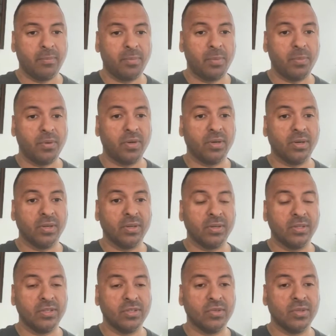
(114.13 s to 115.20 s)
Prepare
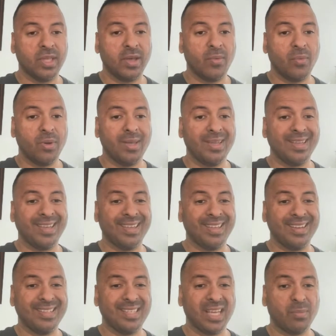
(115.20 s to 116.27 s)
early so that way
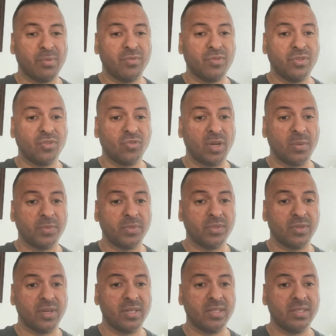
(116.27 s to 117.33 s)
any type of
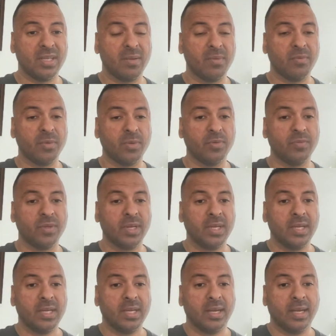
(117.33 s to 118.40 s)
disruption or any type of
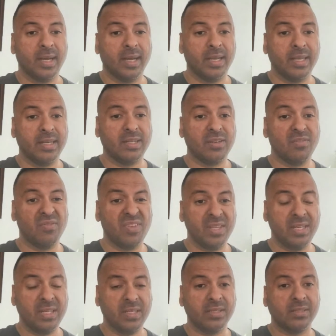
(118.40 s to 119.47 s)

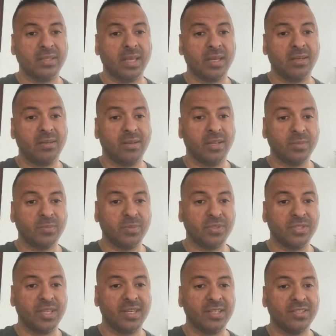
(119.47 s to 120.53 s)
inconvenience that does
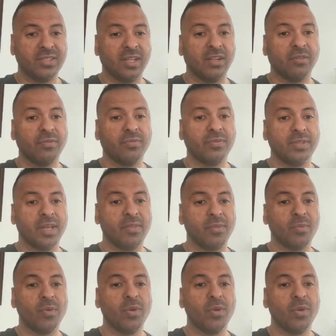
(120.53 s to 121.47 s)
present itself down the